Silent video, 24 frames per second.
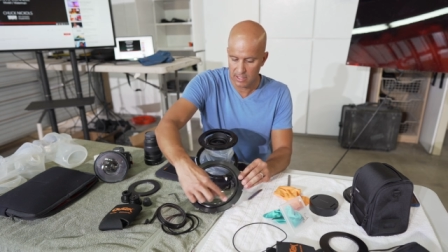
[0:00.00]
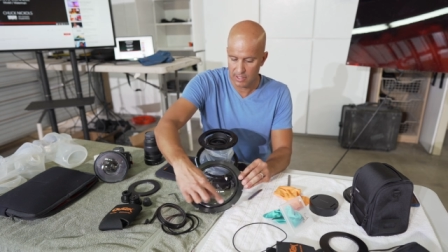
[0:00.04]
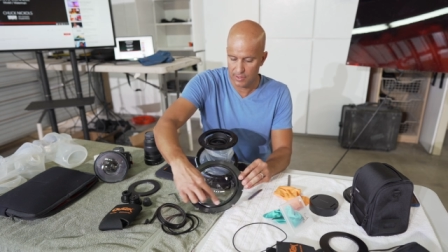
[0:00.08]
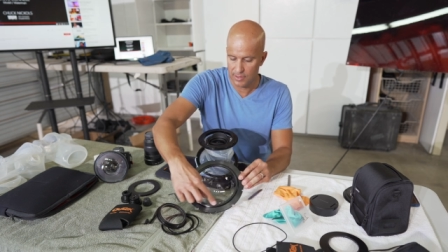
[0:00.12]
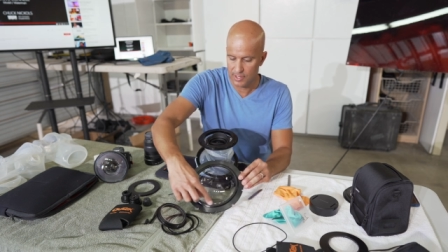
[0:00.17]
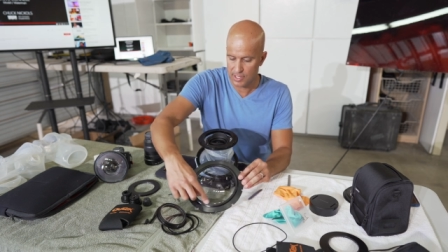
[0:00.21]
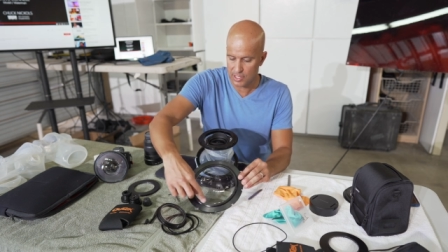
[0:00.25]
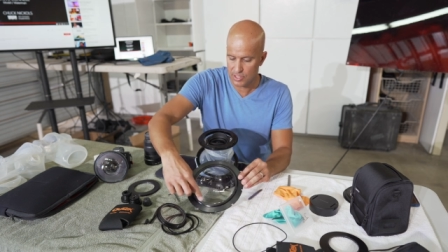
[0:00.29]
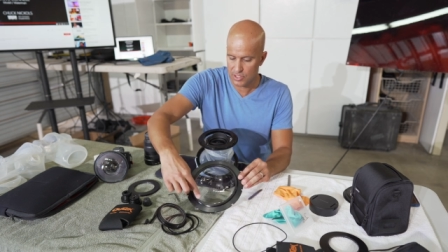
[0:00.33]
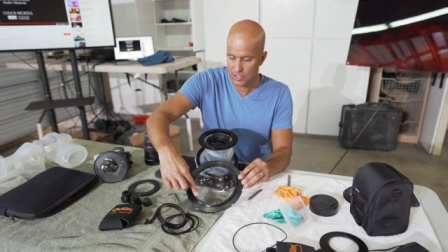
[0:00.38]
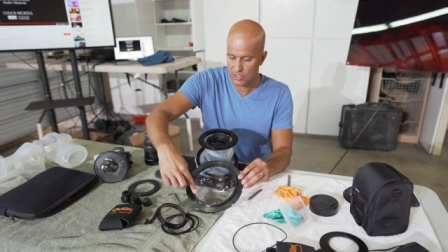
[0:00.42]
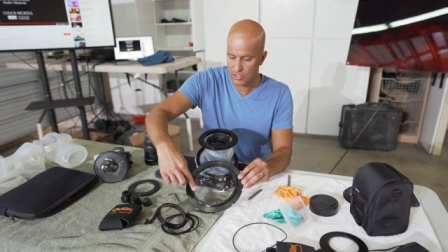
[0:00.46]

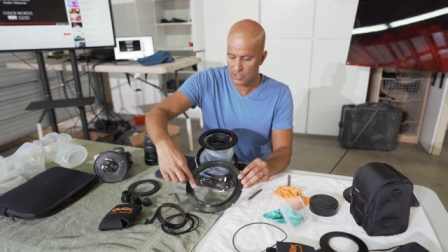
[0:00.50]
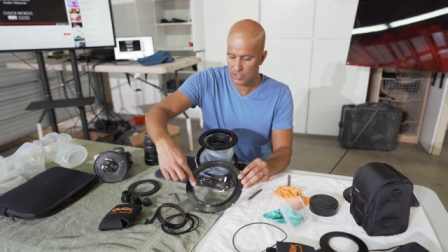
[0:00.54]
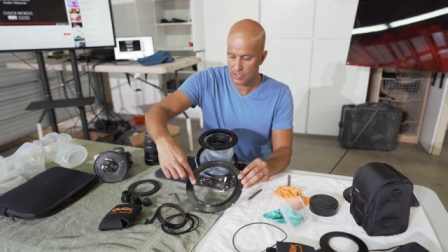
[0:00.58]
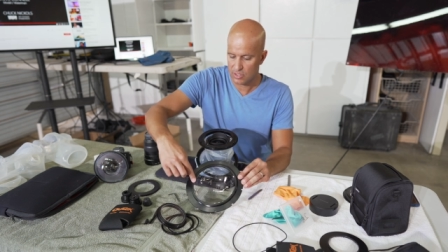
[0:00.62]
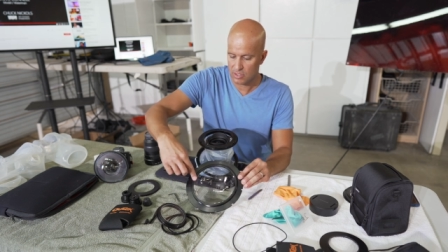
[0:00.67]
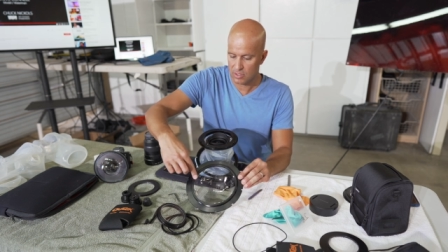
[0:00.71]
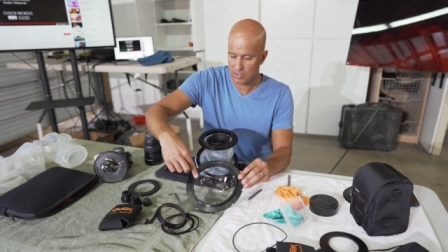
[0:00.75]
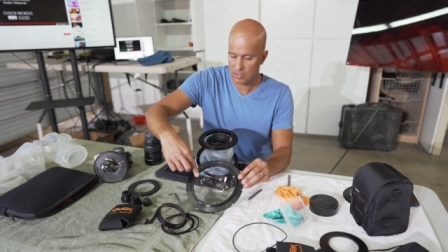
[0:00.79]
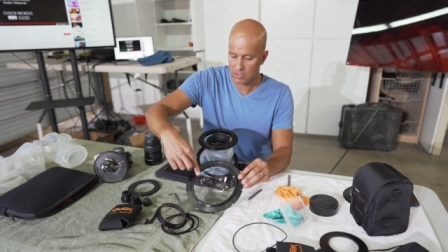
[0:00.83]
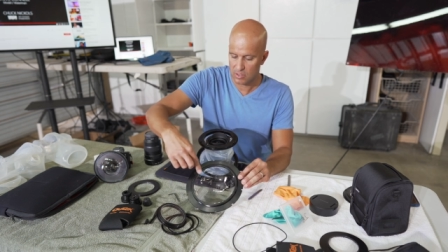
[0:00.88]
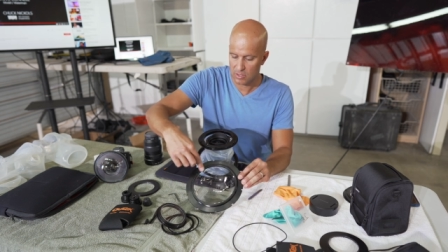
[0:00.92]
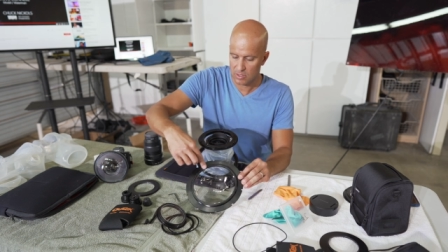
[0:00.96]
this
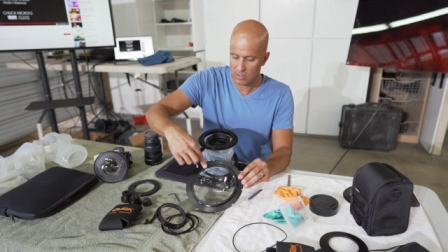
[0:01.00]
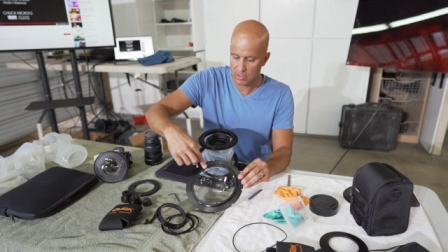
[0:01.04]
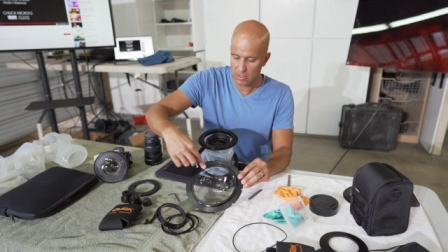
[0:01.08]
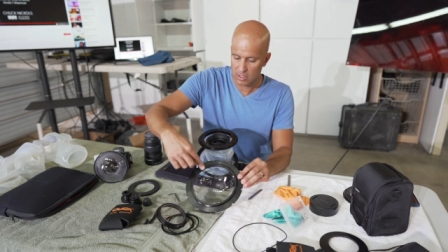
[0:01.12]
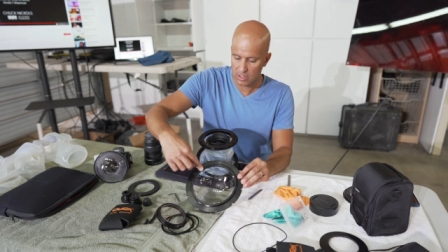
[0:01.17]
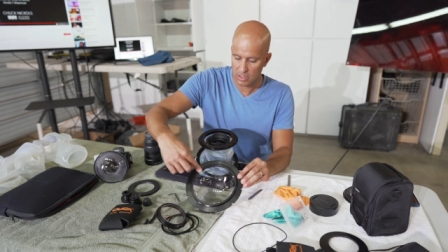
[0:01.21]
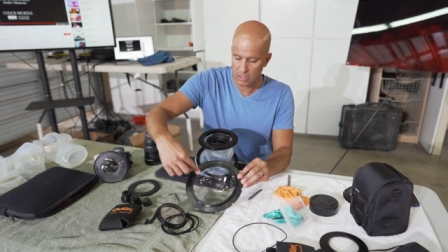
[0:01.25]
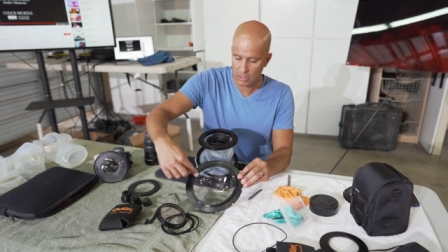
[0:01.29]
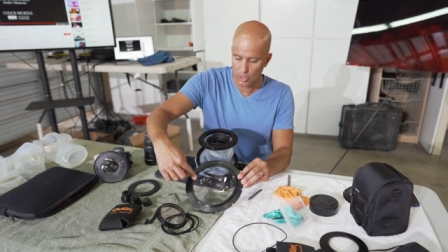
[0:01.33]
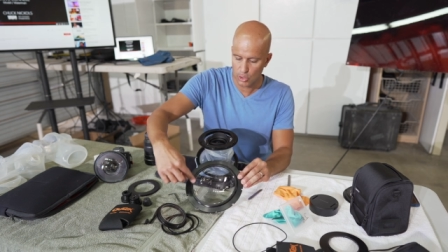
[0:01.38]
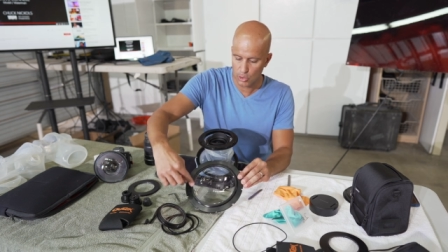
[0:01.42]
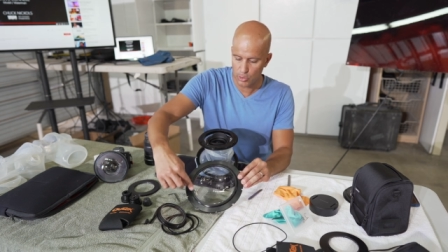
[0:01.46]

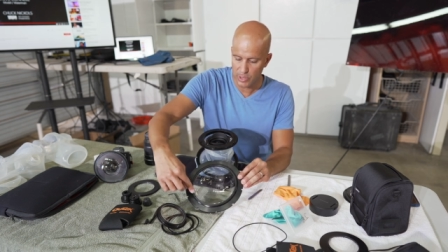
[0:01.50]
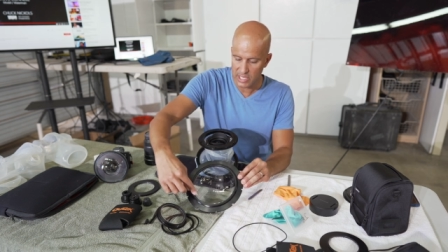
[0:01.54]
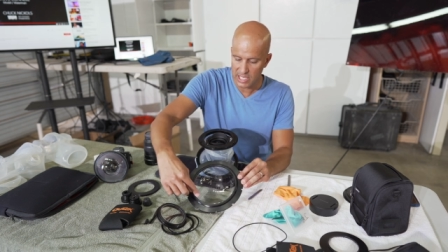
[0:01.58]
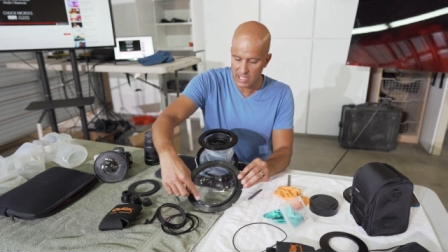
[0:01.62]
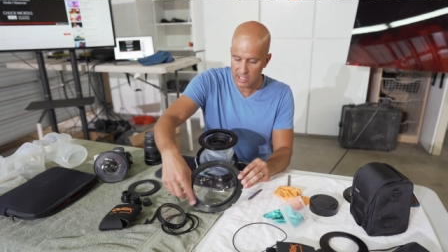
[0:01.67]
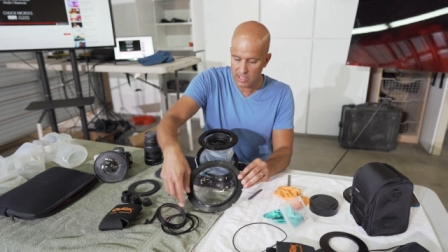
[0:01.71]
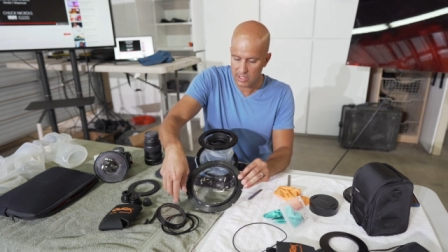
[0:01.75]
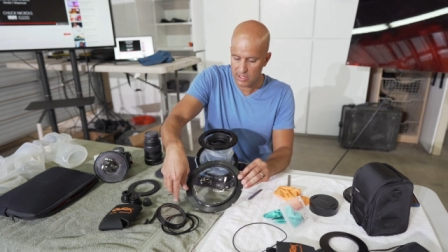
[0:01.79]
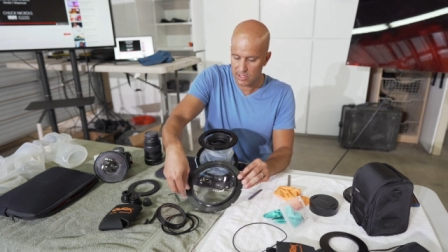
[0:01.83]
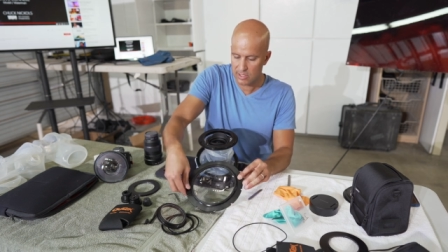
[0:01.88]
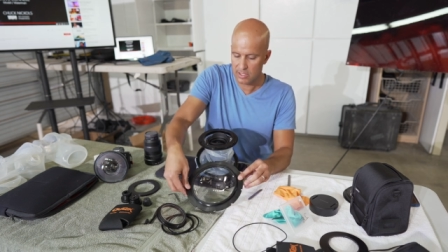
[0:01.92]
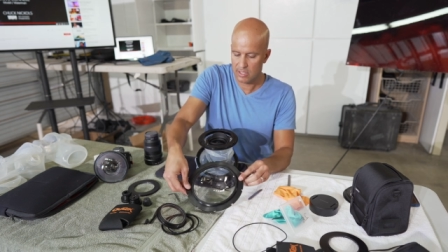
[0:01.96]

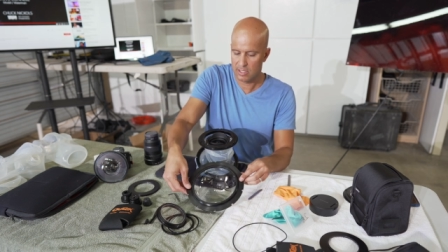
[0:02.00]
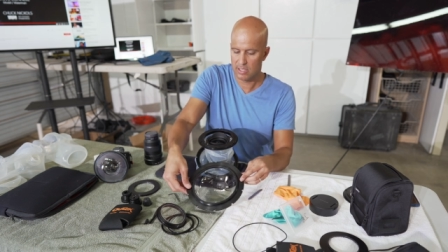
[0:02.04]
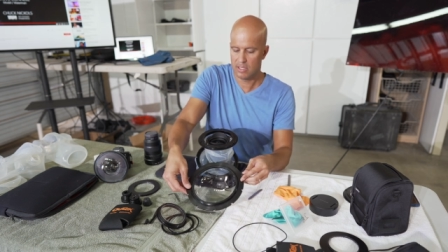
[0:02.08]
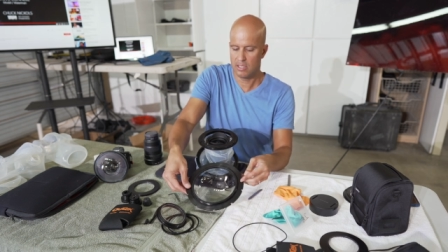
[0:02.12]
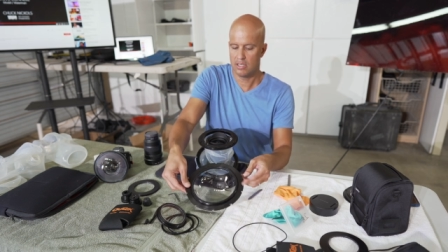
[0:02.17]
crease